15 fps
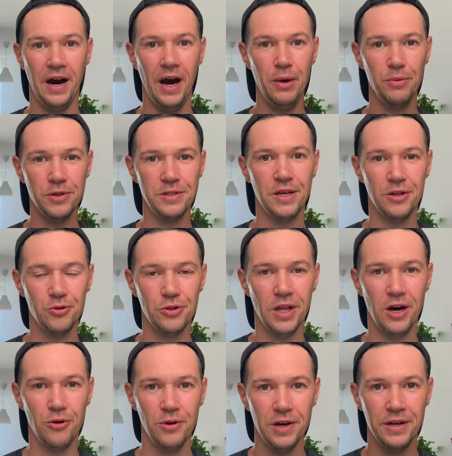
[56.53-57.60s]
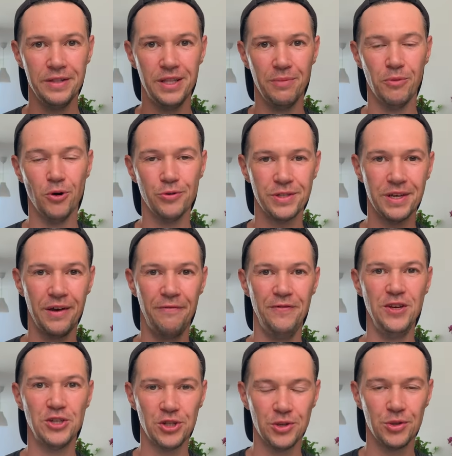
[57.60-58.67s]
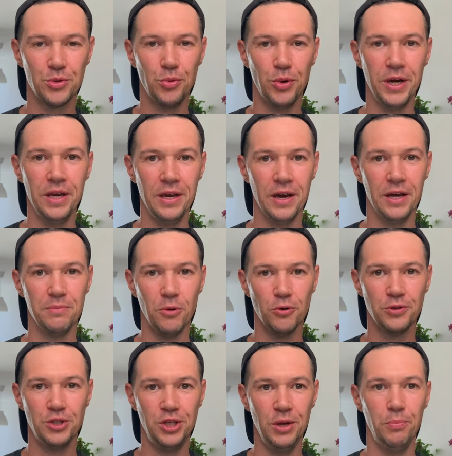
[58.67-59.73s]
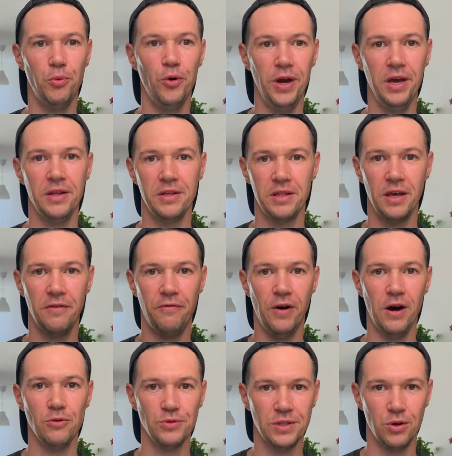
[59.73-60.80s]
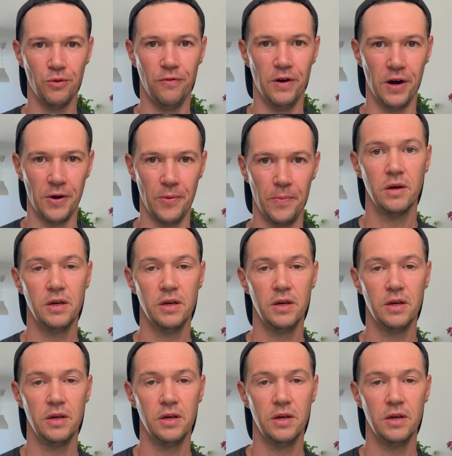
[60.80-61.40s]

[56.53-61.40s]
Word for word: I will tell you now the most efficient way and most cheap way that I found so far.